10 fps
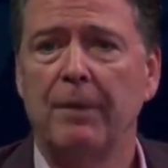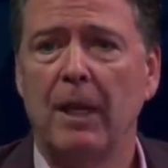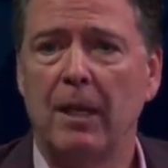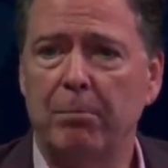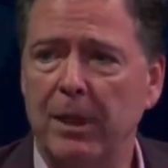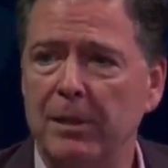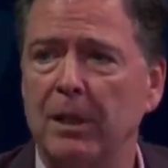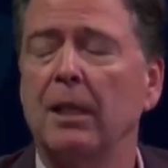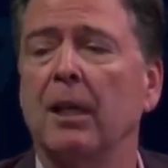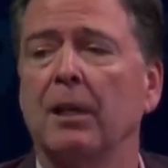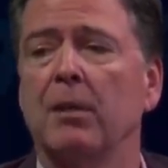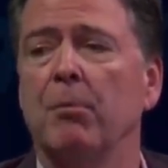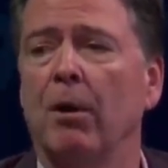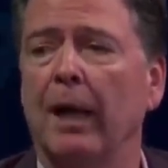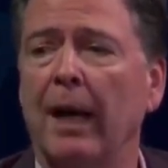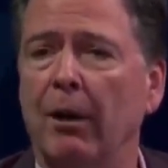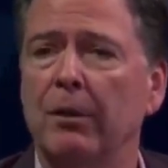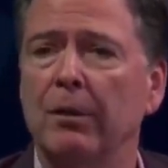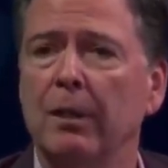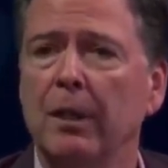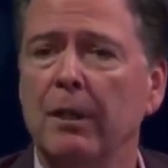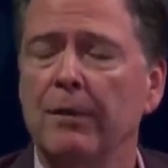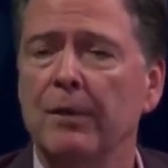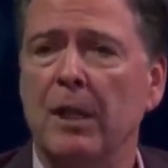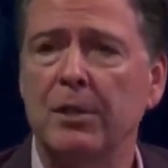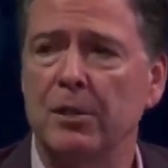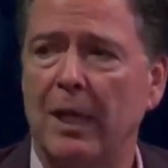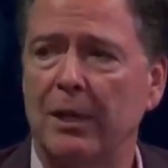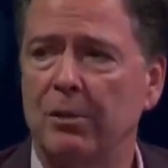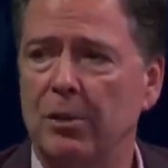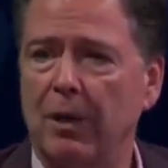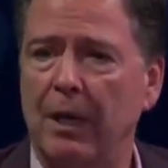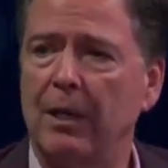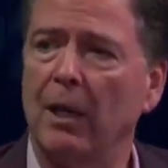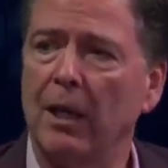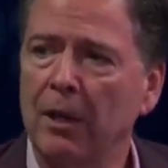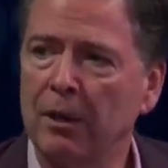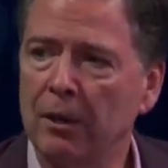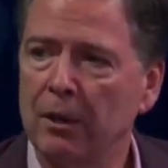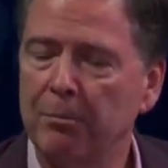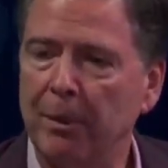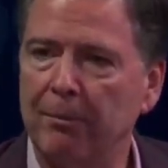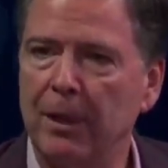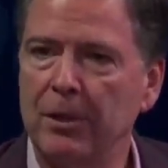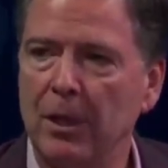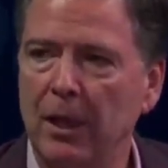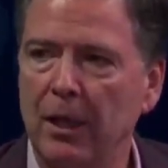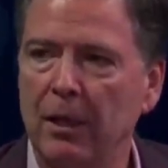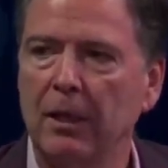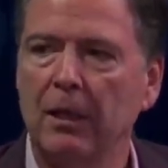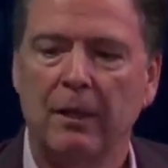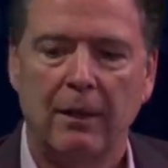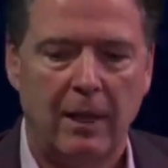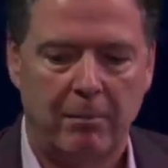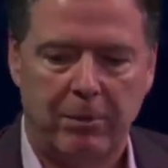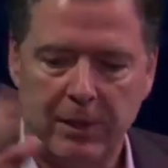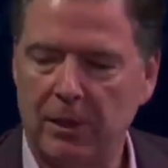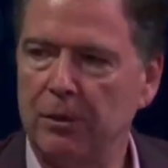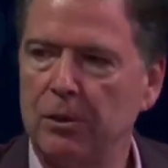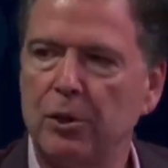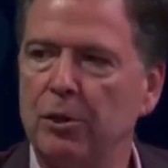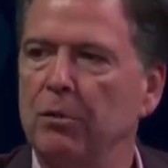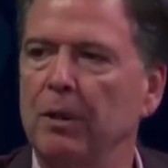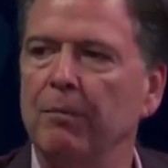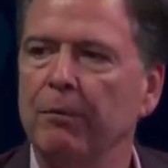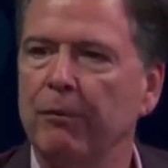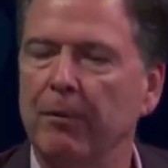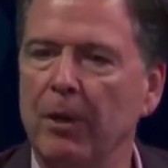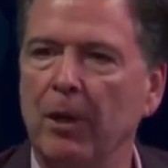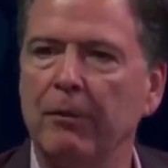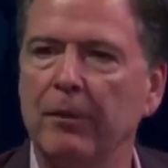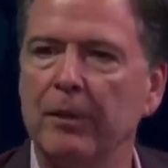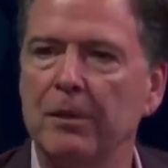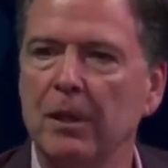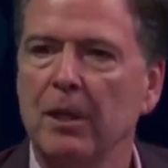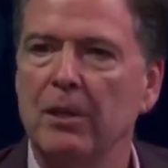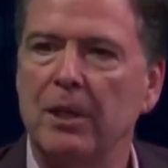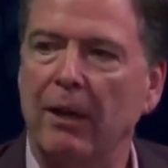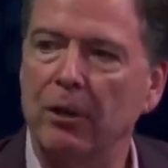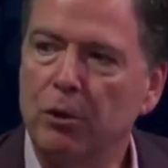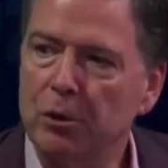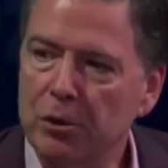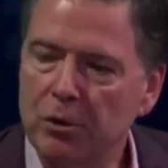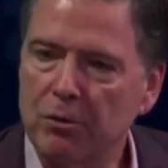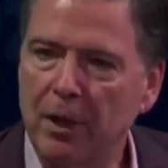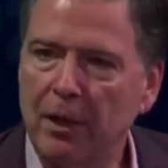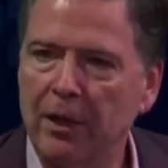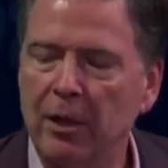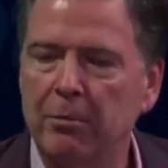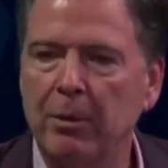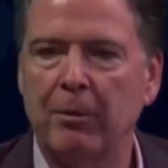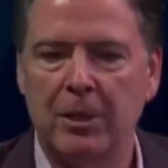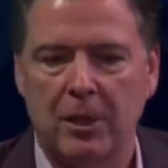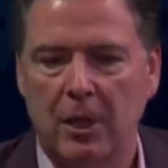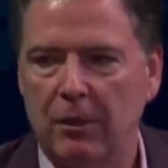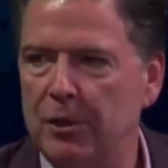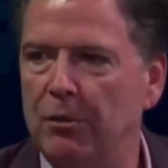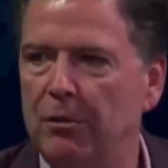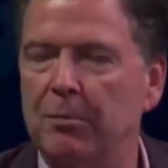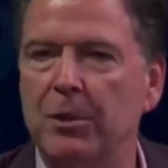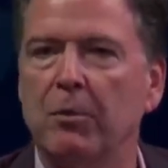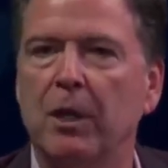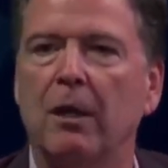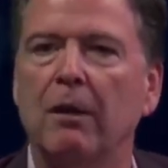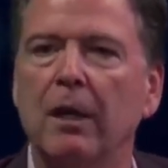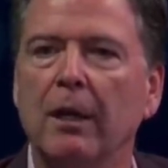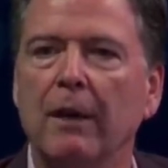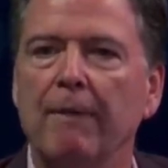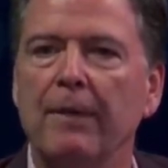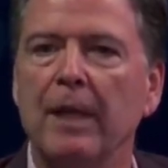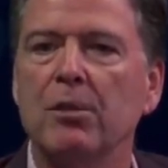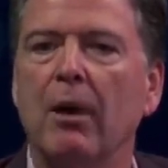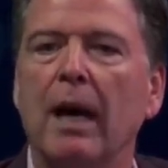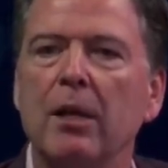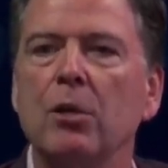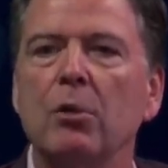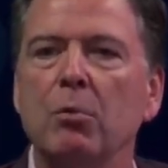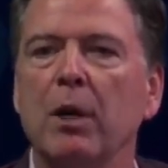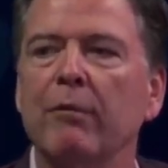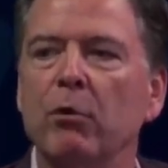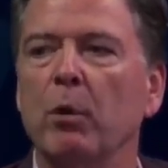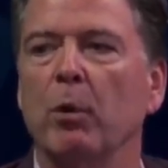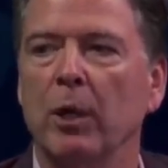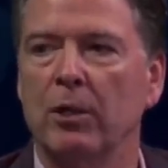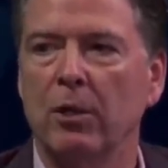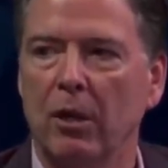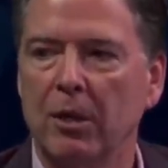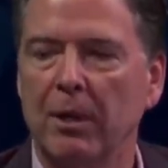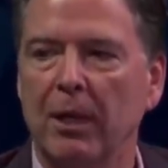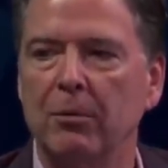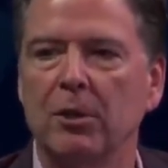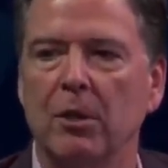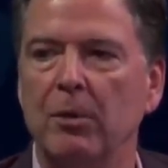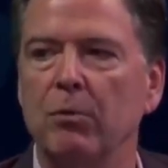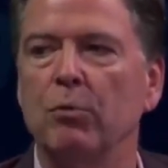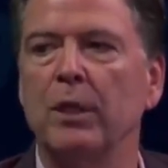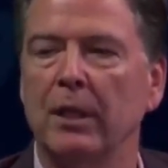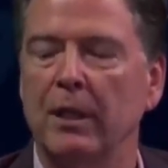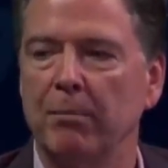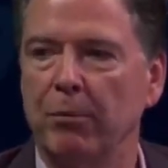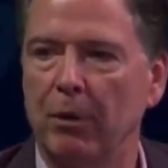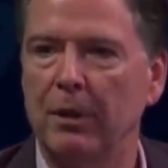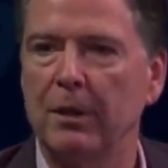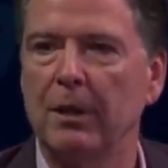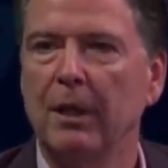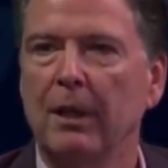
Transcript: And the president kicked them all out. Sessions actually tried to linger by my chair, and the president shooed him from the office. Jared Kushner tried to linger by my chair. He shooed him as well. And so I knew whatever we were going to talk about was going to be really important.